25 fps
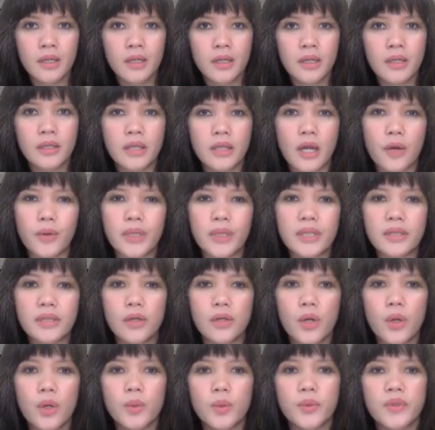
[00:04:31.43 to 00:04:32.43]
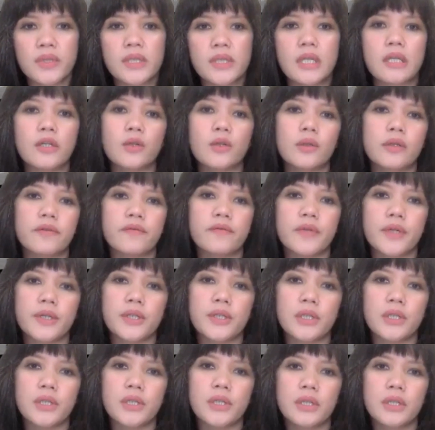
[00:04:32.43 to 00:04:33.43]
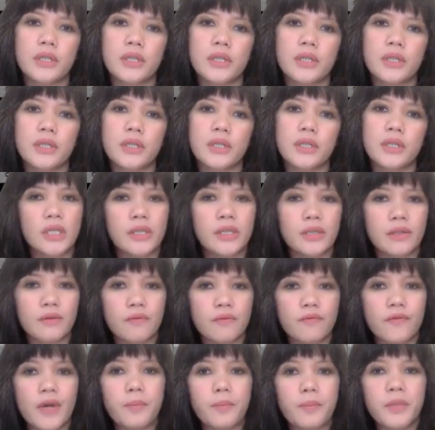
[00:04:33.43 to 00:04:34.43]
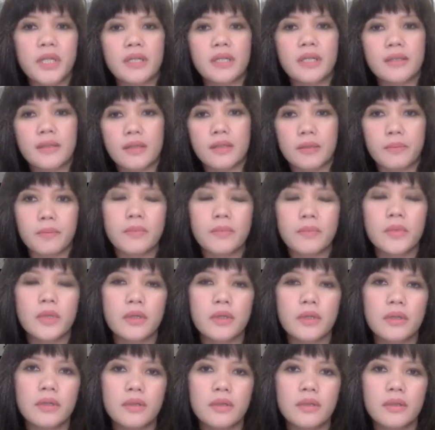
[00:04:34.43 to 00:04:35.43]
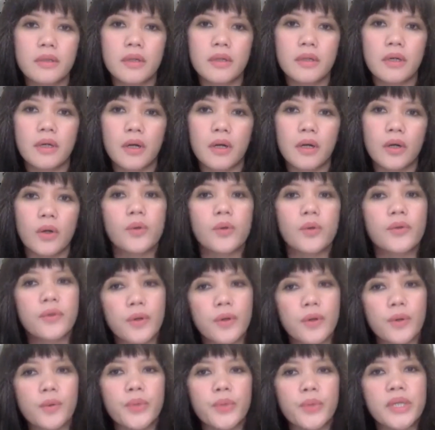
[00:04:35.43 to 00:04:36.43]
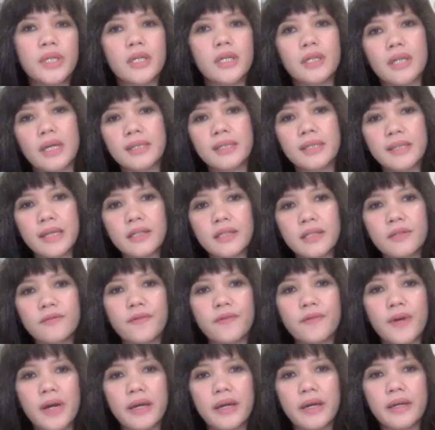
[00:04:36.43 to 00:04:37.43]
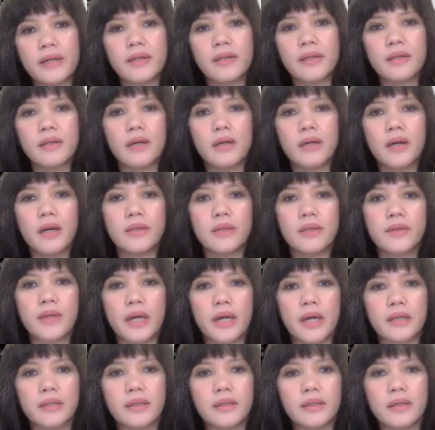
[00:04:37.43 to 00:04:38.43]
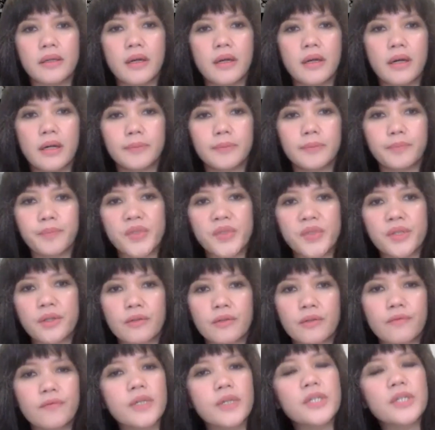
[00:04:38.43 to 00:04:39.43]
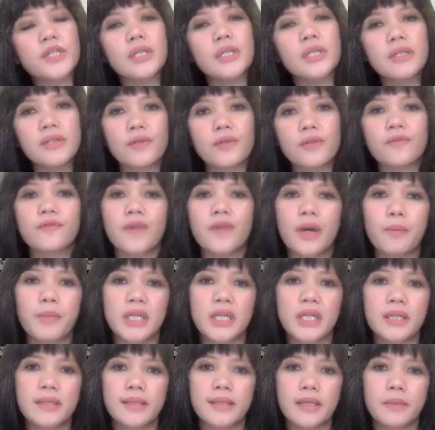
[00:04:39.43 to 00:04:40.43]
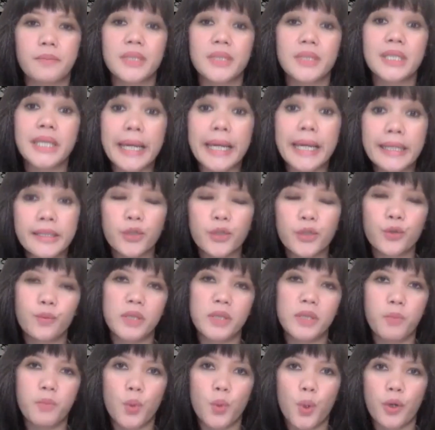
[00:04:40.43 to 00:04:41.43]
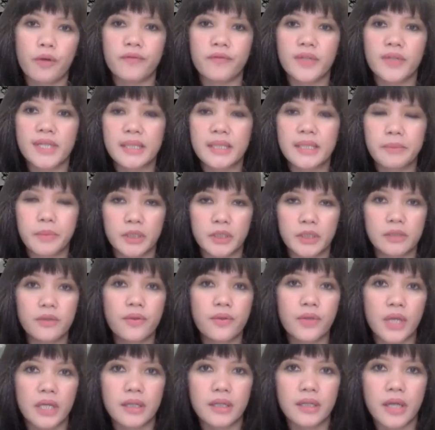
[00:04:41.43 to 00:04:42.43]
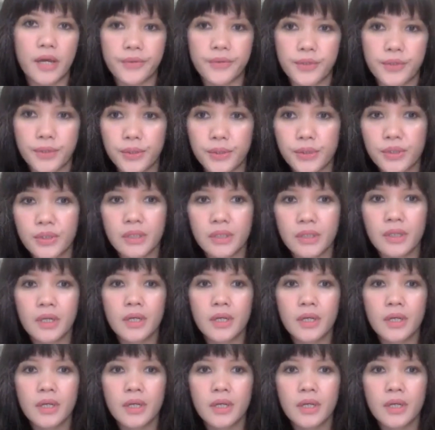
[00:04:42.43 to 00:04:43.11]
There is no singular version of Indonesian feminism, although we can identify that certain versions of feminism tend to be more visible than others.